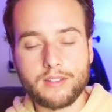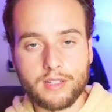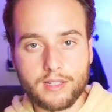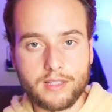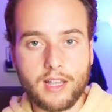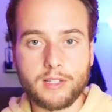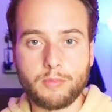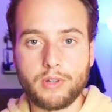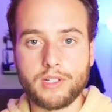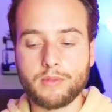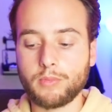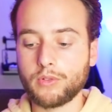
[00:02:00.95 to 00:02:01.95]
success
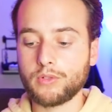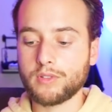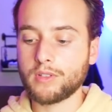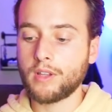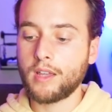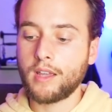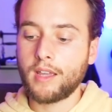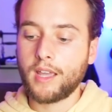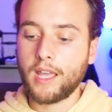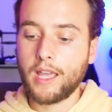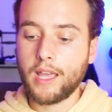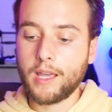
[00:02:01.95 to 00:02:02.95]
principles
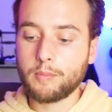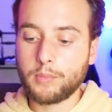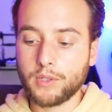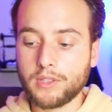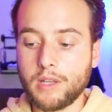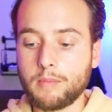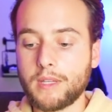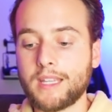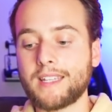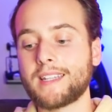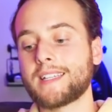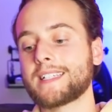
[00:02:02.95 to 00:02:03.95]
and put them
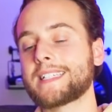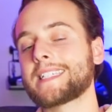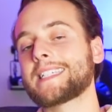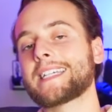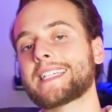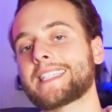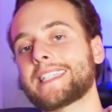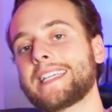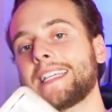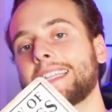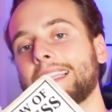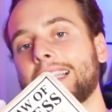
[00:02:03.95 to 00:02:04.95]
in
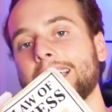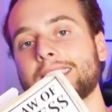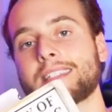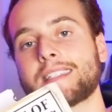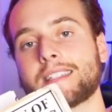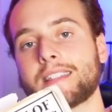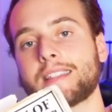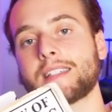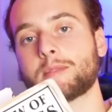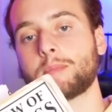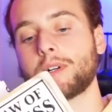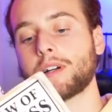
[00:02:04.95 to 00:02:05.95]
16 lessons in
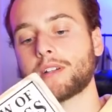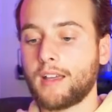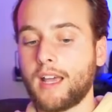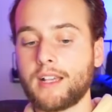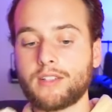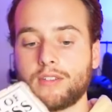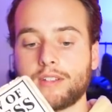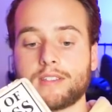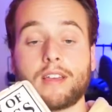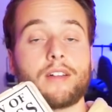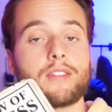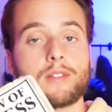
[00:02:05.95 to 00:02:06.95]
this book. As you can
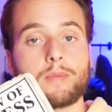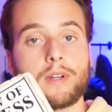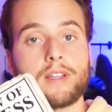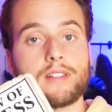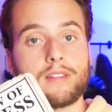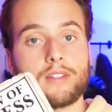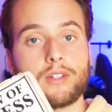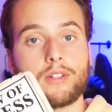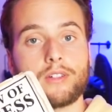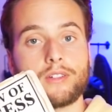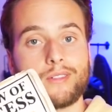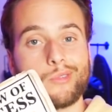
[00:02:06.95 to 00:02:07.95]
tell, this book is a
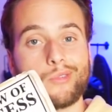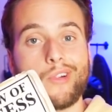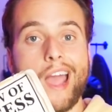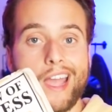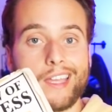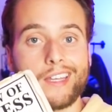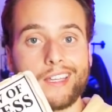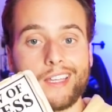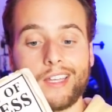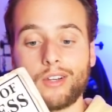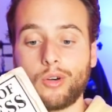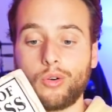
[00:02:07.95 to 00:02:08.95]
little raggedy
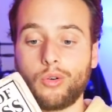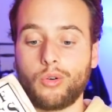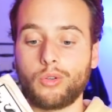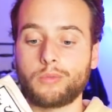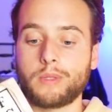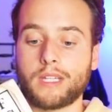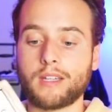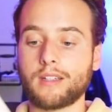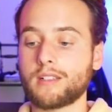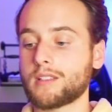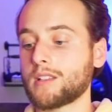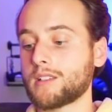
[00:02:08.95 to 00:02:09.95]
and old
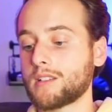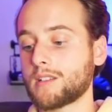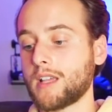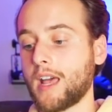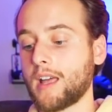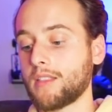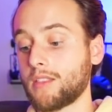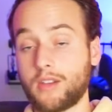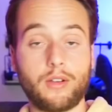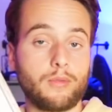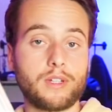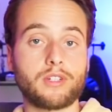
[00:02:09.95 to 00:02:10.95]
because this is
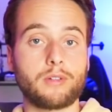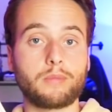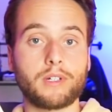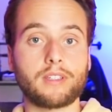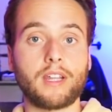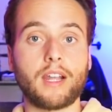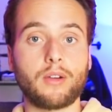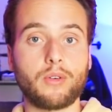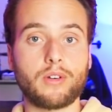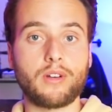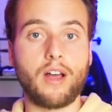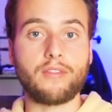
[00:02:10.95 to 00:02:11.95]
the original book that I
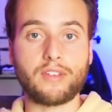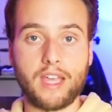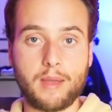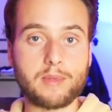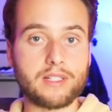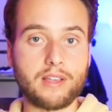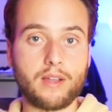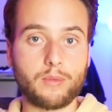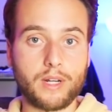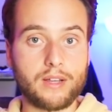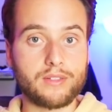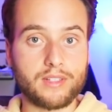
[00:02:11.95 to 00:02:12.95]
ordered off of Amazon
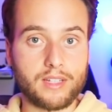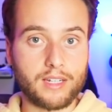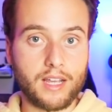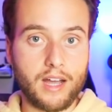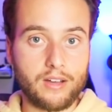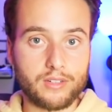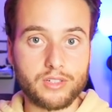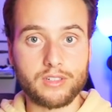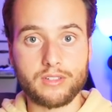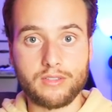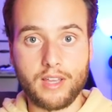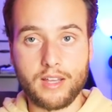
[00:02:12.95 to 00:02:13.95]
when I was in college
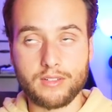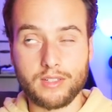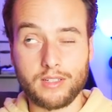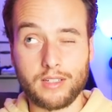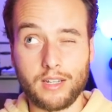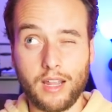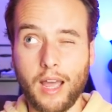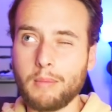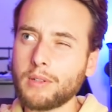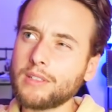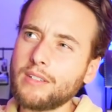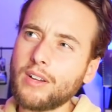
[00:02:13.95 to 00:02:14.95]
in 2000. I
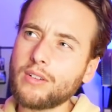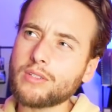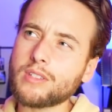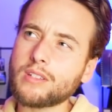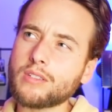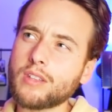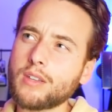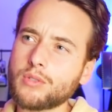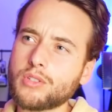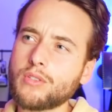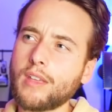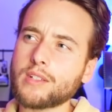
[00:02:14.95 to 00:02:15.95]
believe I was in, it
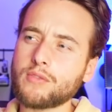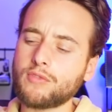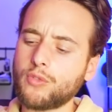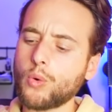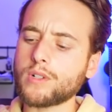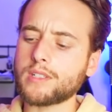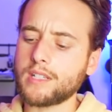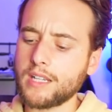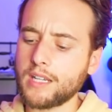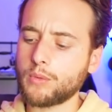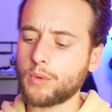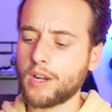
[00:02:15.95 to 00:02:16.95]
was
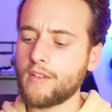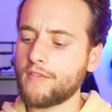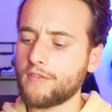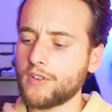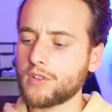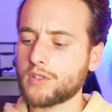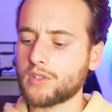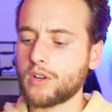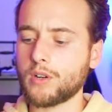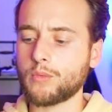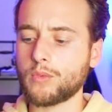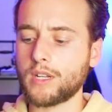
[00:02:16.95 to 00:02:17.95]
2014 when I first
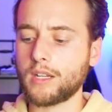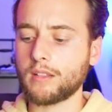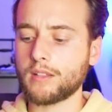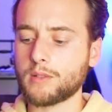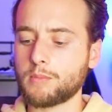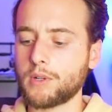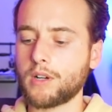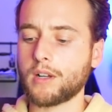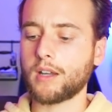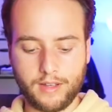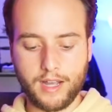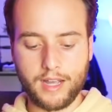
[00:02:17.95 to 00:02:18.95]
started reading this
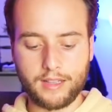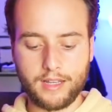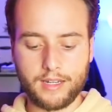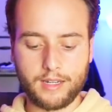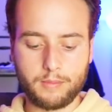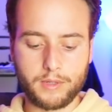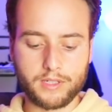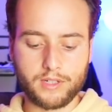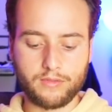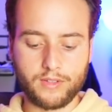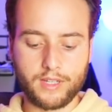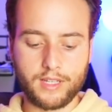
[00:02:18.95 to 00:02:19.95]
book. Highlighted a bunch
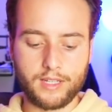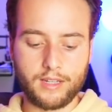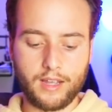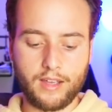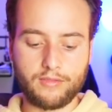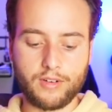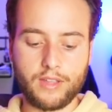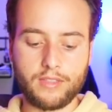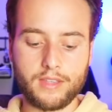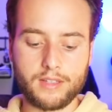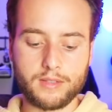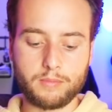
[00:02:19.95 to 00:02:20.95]
of it. I've read
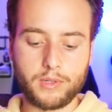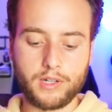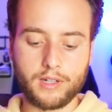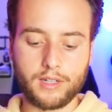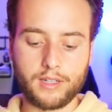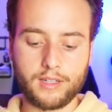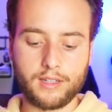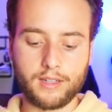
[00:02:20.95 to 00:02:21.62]
this book